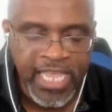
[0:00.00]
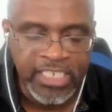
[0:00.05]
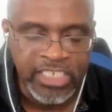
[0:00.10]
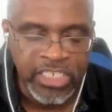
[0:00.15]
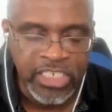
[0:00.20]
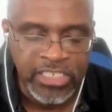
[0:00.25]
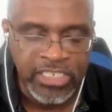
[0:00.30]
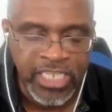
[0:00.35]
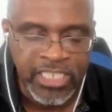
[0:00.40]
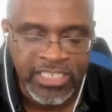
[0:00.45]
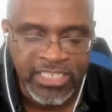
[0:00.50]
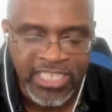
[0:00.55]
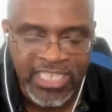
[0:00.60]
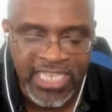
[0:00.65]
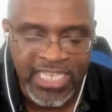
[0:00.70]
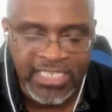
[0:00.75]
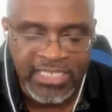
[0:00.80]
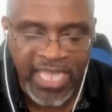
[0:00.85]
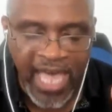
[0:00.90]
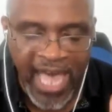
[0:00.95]
And she says,
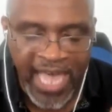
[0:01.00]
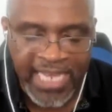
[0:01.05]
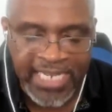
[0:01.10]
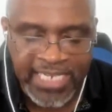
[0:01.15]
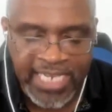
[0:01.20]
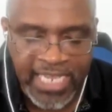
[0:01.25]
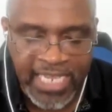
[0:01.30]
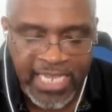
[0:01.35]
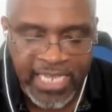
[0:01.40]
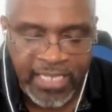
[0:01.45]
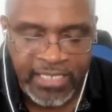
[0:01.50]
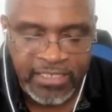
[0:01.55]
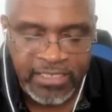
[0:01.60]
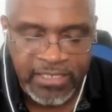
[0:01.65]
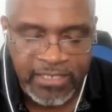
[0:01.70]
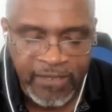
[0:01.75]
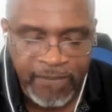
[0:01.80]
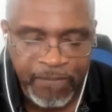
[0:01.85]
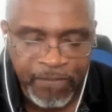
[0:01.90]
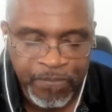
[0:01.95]
these
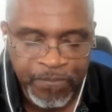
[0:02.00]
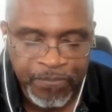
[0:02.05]
ideas